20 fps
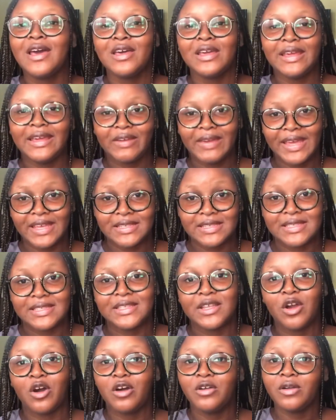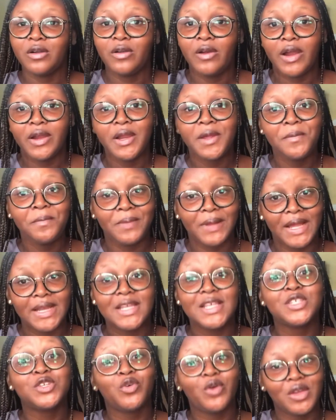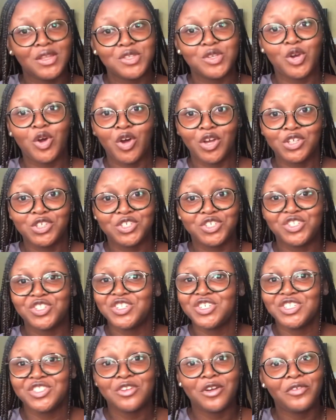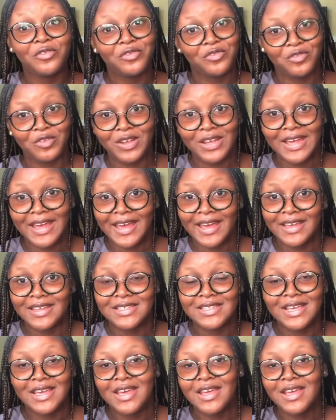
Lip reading: Yes, the undergraduate plan is going to cost you. It's not free, guys.